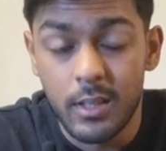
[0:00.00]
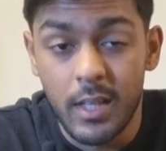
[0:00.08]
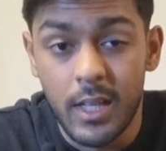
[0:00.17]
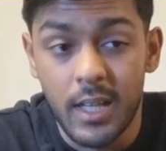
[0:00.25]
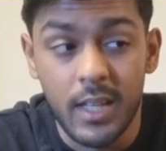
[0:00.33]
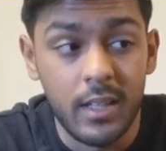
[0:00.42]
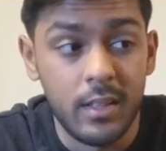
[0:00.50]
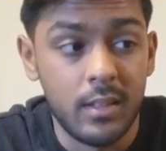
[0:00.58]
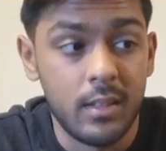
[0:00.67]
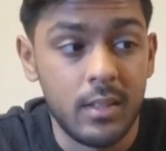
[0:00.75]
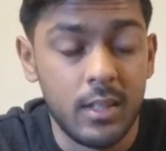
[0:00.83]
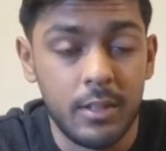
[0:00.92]

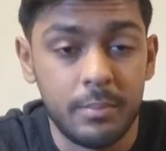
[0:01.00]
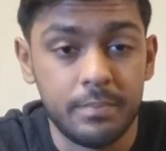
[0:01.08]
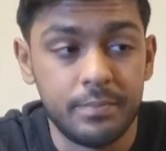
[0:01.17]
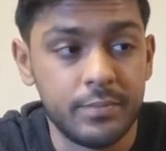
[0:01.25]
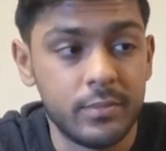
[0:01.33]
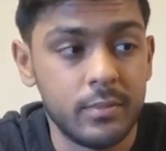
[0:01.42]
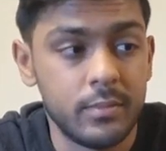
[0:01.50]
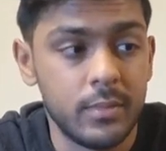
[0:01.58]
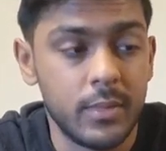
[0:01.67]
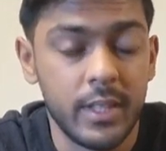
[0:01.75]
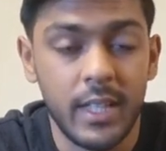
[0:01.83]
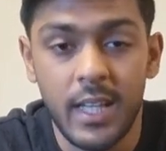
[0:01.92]
And
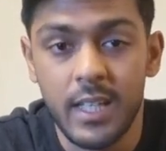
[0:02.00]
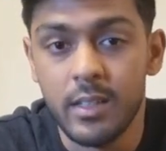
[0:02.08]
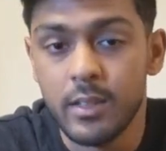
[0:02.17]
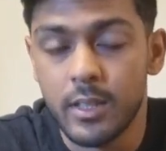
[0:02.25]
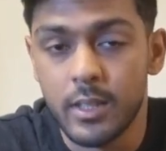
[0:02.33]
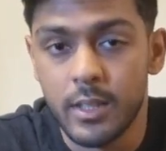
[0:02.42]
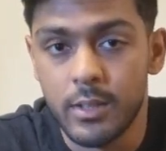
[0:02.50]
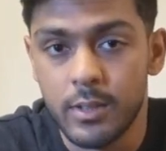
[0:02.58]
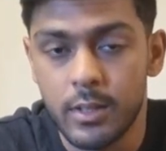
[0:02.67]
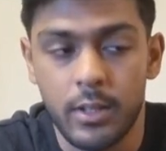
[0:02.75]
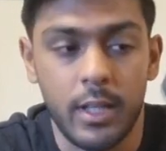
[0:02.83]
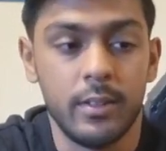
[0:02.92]
again,
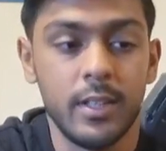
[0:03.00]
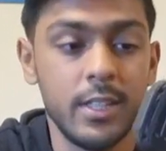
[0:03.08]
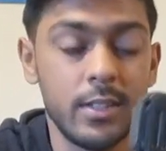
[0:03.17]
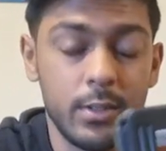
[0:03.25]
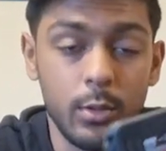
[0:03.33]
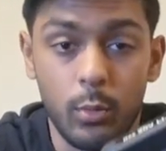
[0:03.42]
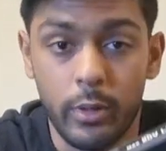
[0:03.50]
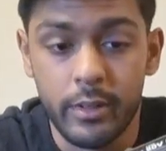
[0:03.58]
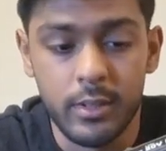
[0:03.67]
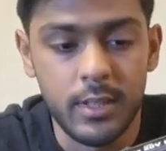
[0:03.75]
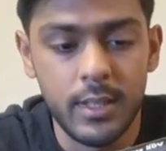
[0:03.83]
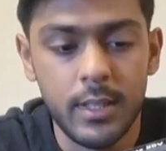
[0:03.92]
okay, these there's no
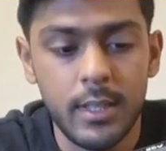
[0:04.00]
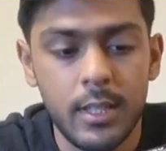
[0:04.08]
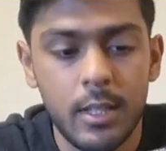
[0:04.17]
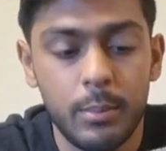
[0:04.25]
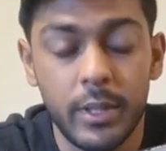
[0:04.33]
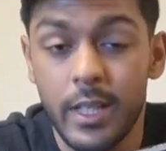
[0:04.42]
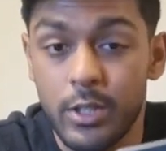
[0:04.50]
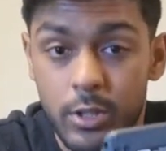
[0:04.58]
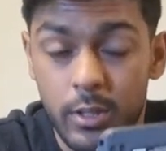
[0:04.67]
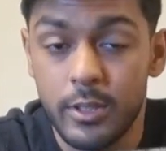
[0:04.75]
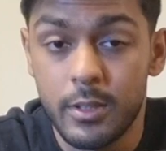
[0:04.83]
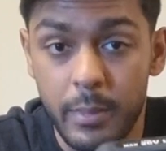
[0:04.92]
warranty, but they're
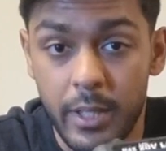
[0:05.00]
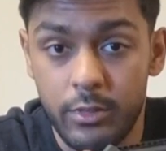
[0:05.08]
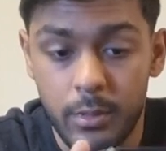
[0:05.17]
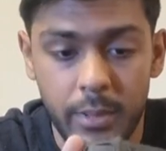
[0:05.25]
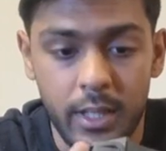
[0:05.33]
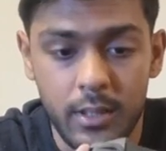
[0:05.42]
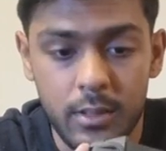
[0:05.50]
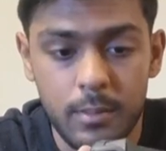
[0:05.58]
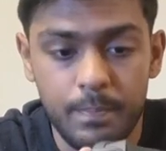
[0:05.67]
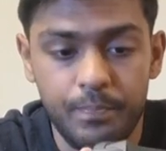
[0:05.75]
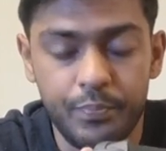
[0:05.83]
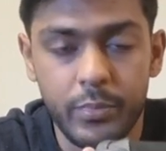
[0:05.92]
Schultz battery packs.
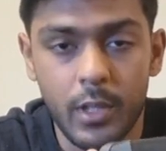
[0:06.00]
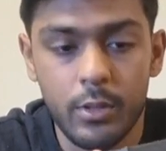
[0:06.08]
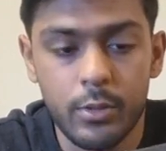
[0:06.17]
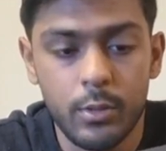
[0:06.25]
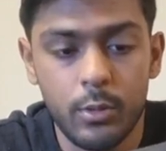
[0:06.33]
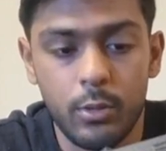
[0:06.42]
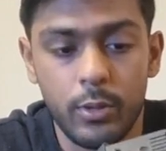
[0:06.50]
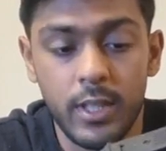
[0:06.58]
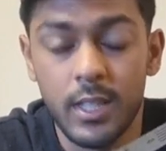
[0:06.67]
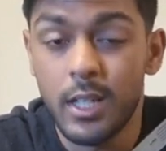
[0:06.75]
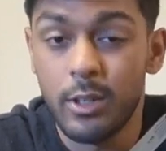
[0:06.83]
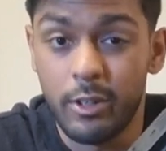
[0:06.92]
So
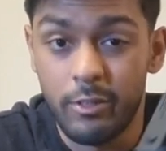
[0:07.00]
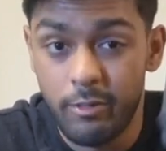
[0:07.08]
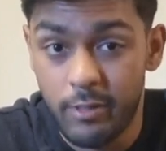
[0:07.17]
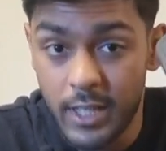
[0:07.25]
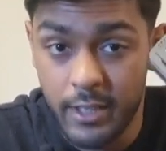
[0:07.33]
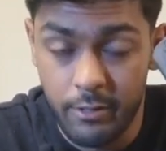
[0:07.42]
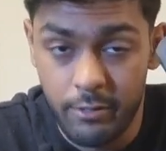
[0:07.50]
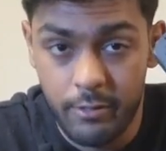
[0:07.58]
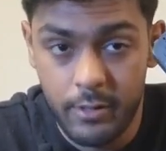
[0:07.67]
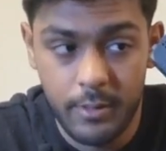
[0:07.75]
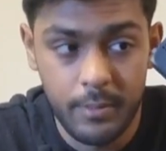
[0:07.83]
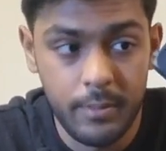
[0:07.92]
here I got 5.
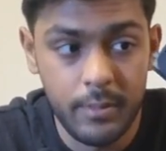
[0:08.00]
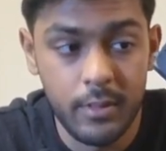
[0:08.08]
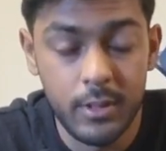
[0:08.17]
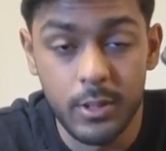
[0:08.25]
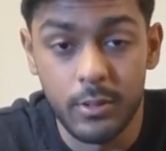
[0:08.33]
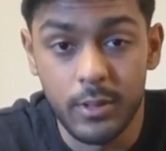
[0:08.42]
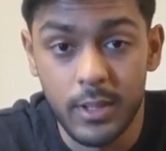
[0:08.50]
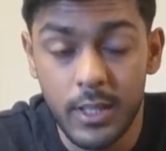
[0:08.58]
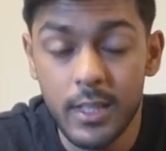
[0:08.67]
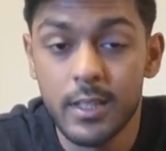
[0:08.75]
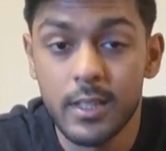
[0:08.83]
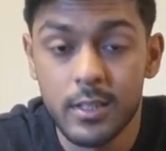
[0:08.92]
So
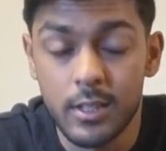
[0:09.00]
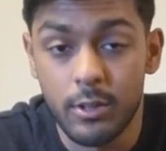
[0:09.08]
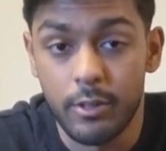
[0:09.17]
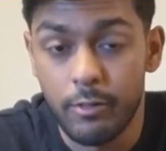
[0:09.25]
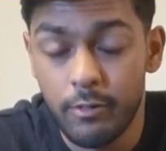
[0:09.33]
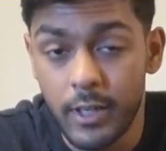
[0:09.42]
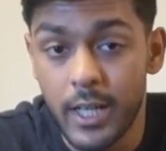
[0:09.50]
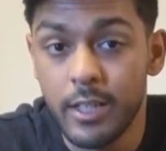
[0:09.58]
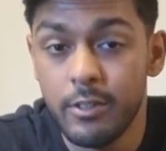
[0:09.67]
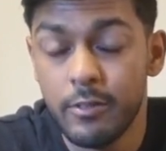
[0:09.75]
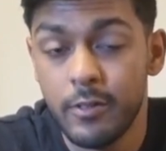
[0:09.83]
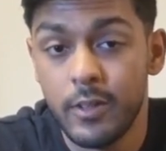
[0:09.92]
in this, I got
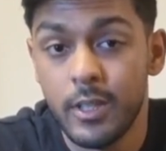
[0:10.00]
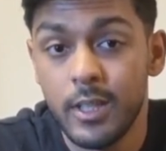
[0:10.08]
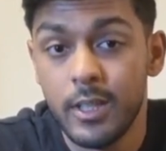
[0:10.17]
5